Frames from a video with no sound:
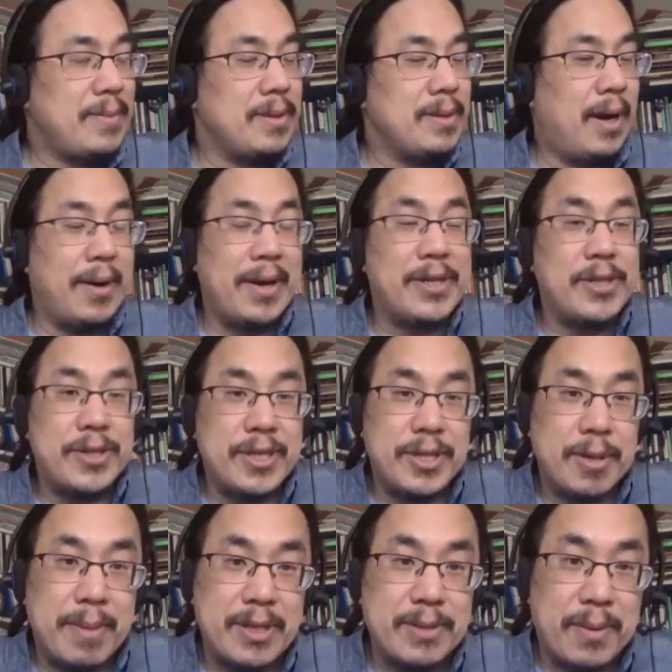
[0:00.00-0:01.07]
our agencies
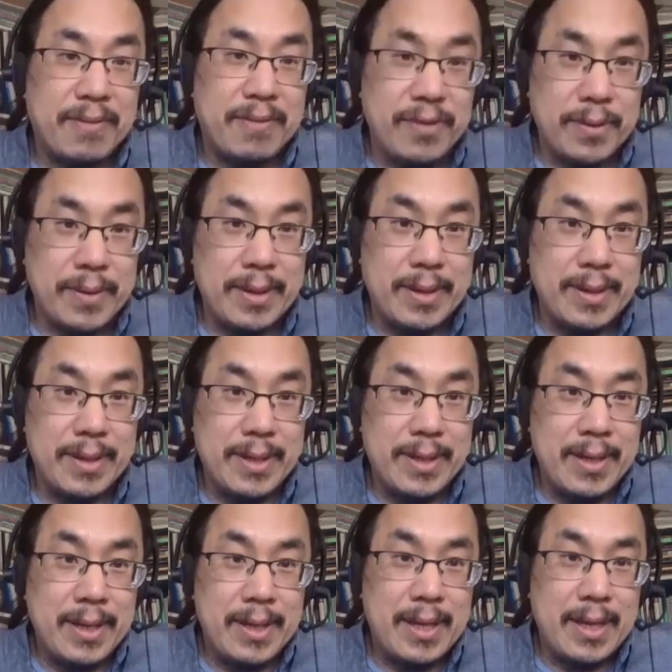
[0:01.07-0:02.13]
are much more fluid
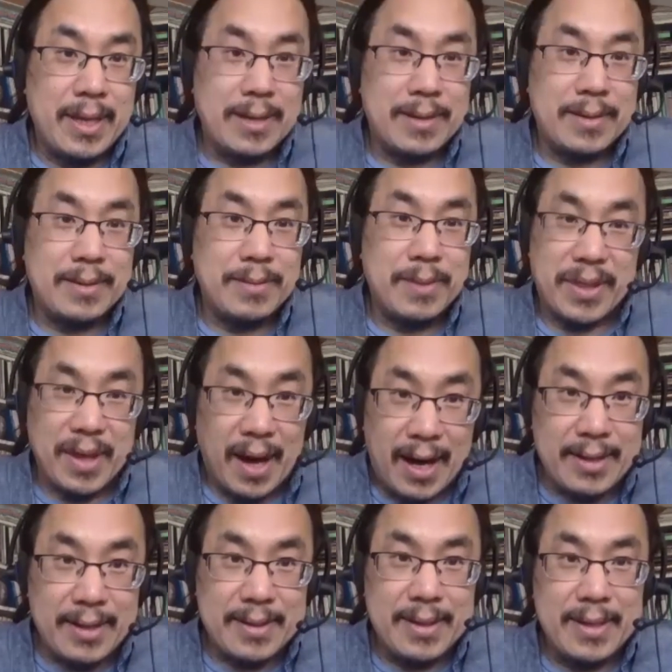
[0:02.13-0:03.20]
than we
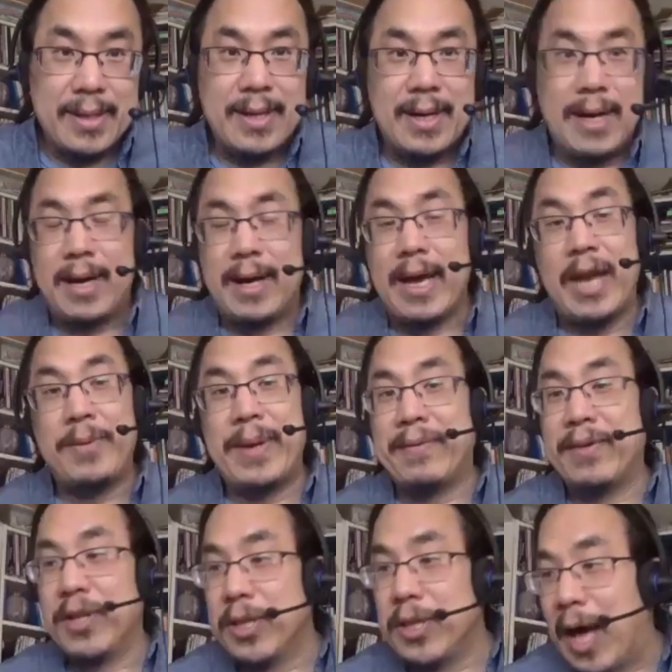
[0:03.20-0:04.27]
thought, and we have
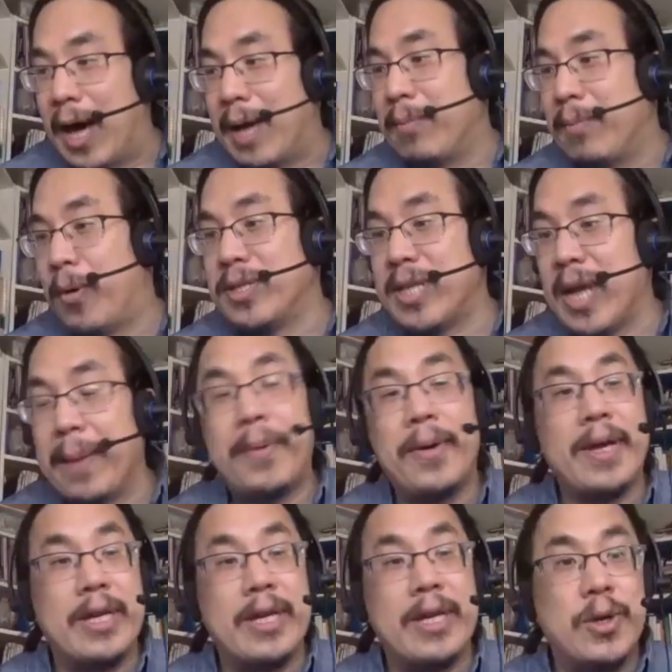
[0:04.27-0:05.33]
a lot more
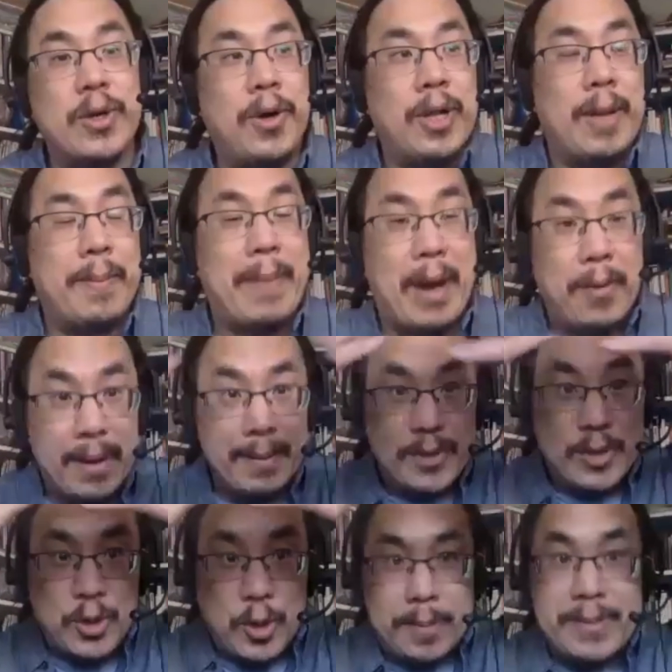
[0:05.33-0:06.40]
temporary control about what
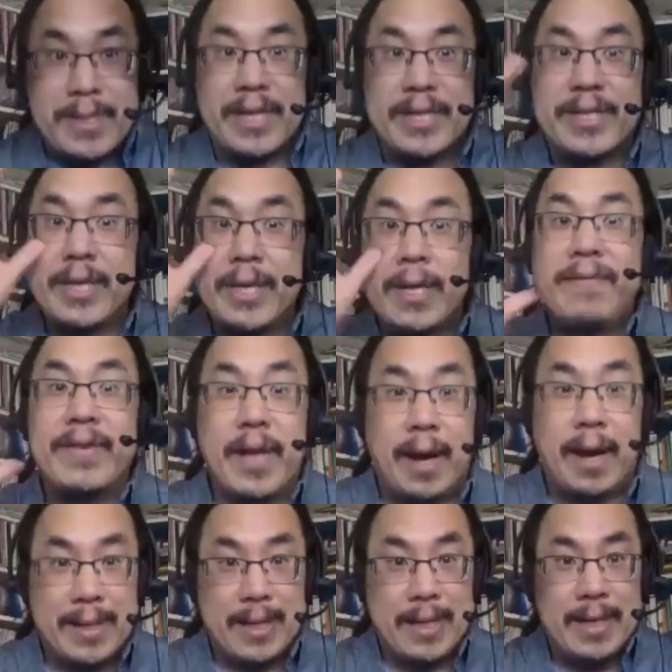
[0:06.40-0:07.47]
absorbs us
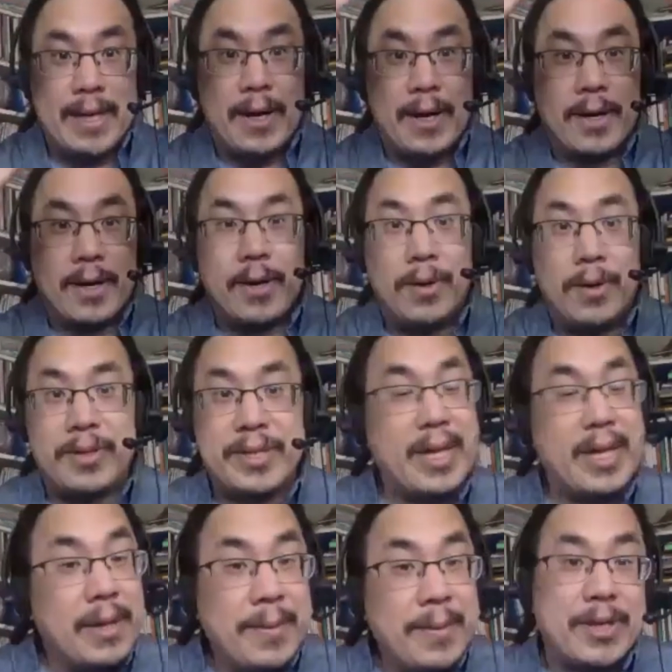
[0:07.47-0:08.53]
phenomenally in our goals. And
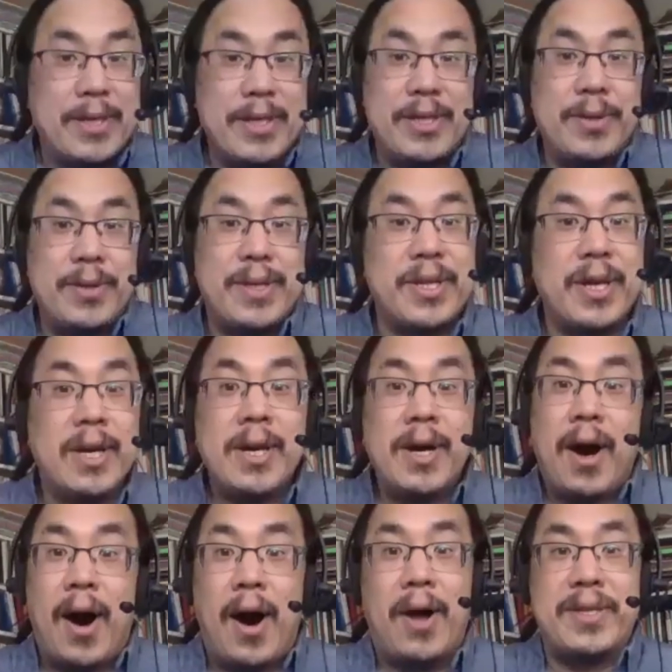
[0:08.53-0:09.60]
I think we actually do this
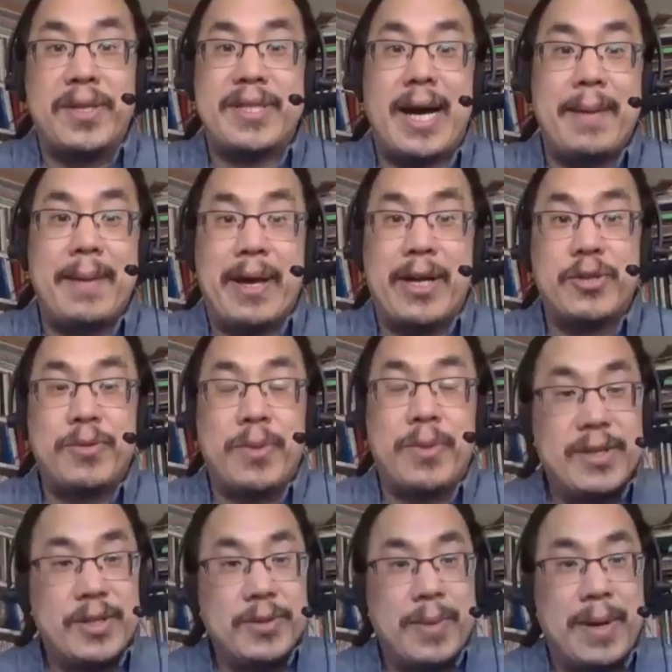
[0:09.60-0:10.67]
all the time elsewhere.
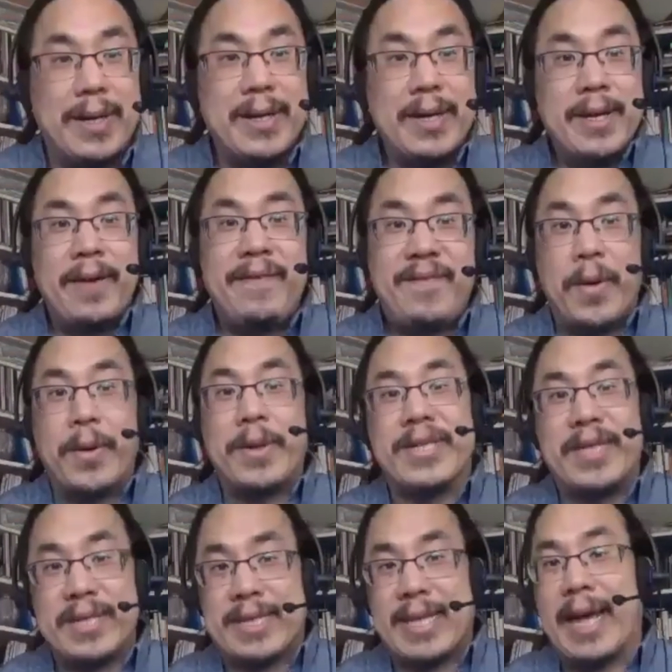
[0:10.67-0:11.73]
This is what
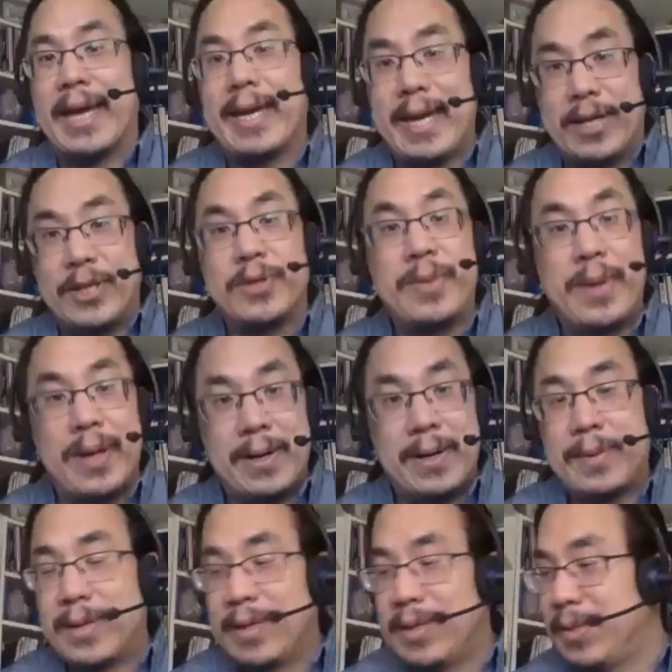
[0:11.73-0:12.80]
focus is like elsewhere in the
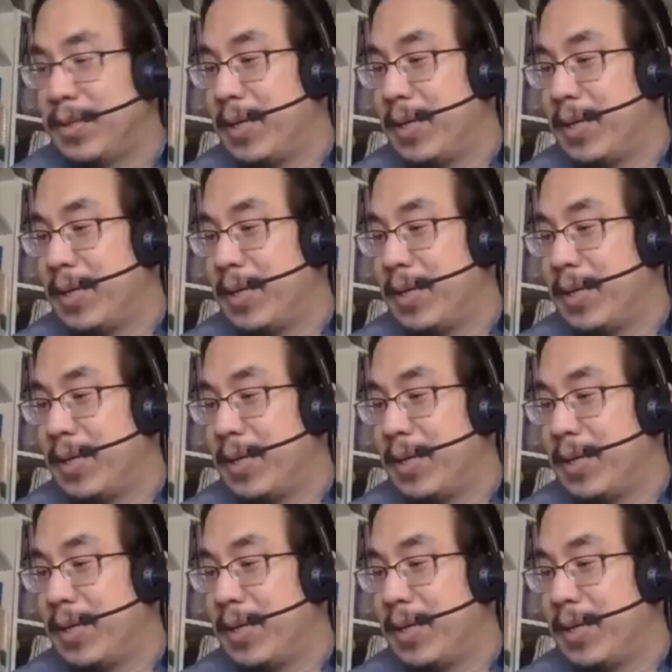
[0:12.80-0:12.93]
world.